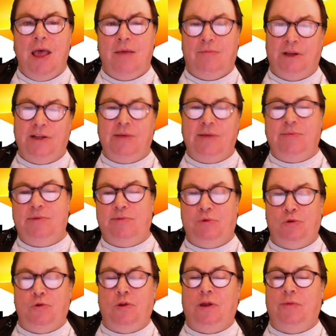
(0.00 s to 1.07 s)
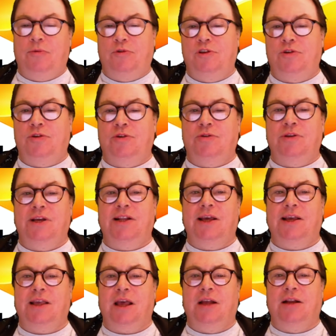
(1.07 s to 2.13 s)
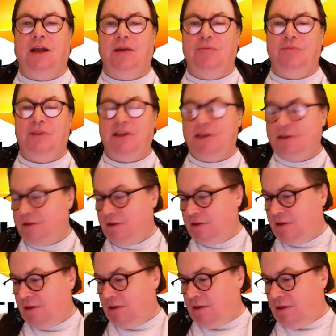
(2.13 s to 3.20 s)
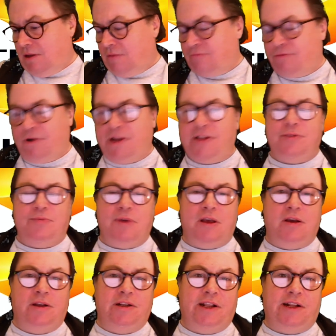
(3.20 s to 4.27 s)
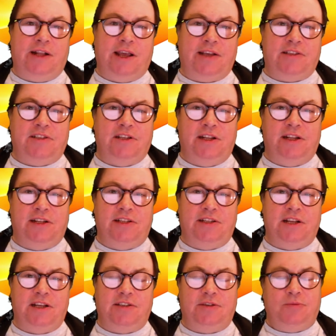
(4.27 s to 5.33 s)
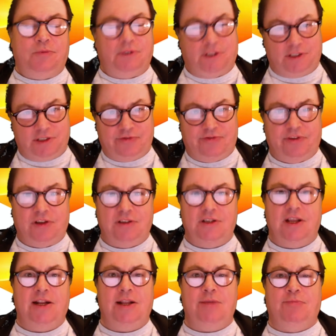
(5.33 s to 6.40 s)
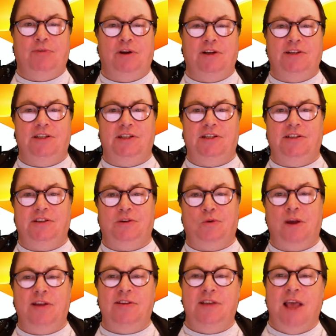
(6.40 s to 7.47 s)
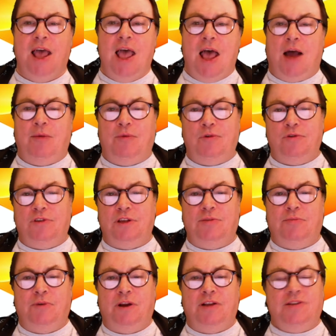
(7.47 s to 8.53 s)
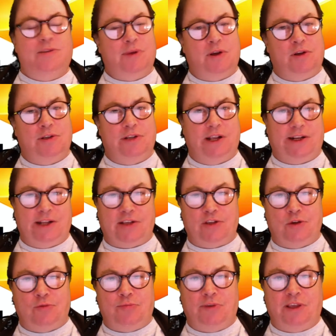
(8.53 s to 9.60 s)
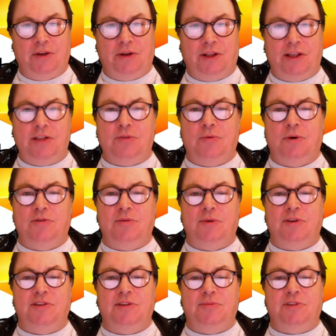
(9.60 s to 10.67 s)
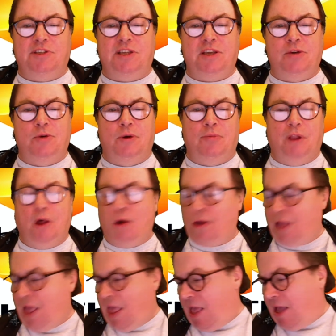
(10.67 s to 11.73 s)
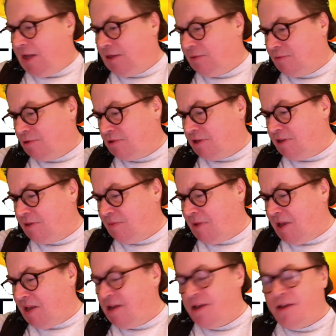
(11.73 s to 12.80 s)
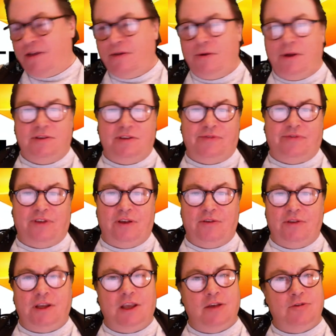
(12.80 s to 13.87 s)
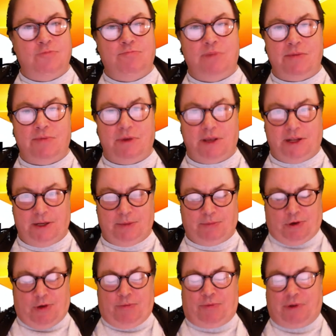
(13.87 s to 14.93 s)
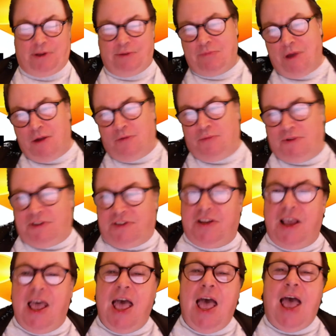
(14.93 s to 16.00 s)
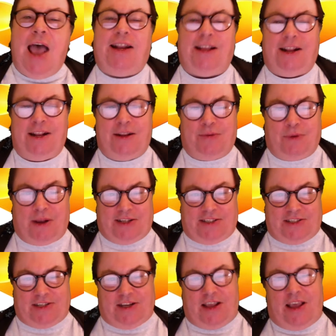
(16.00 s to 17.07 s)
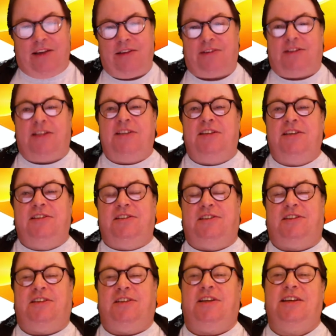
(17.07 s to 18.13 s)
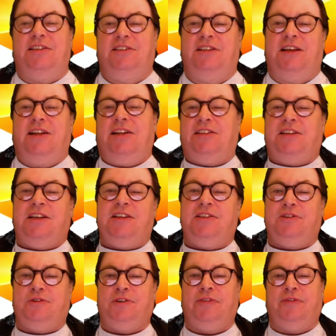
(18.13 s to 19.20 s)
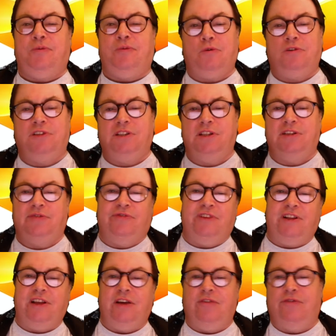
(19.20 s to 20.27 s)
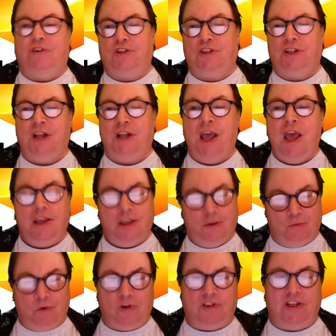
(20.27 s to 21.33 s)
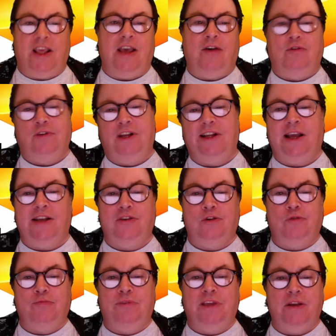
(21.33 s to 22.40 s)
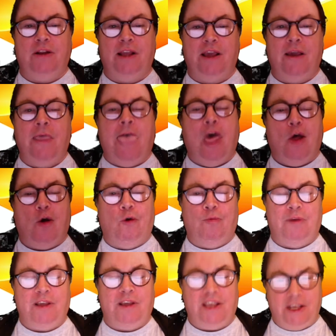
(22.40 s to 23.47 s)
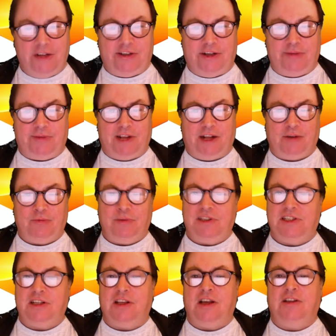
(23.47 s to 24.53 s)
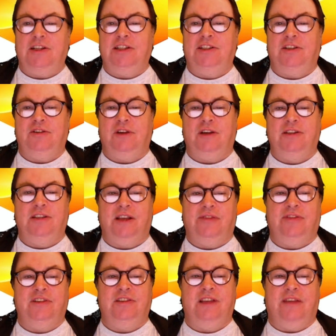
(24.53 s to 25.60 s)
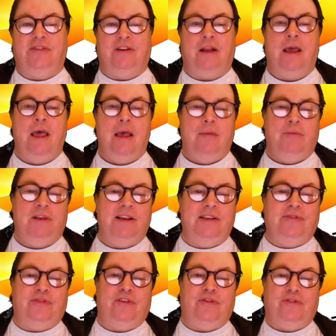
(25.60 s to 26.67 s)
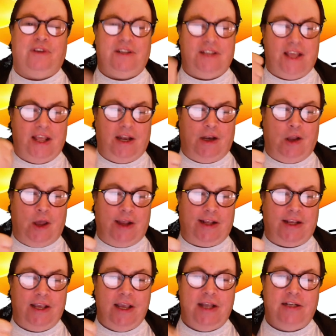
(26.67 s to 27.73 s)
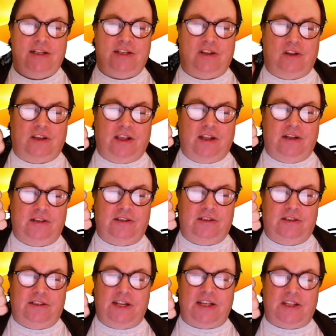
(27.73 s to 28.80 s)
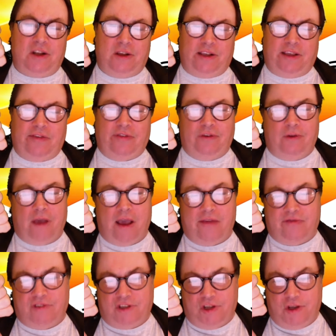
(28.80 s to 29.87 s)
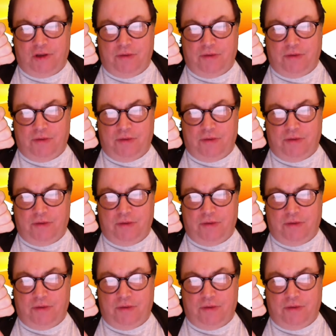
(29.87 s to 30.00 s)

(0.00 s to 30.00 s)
My name is Paul. I'm also good Nik Nak, and I'm the brains behind Nik Nak's Daily Teaser, which is a fun daily brain teaser quiz. I'm also the brains behind Nik Nak's Old Peculiar, the world's most obscure blog, and I'm also the man who owns a phone that gives beep at inappropriate moments. At any rate, this is today's daily teaser, and if you're watching this video version, you're watching it on Nik Nak's Old Peculiar or my YouTube channel, Mr. Cuddy2977. Please feel free to hit like, dislike, dislike if you have to.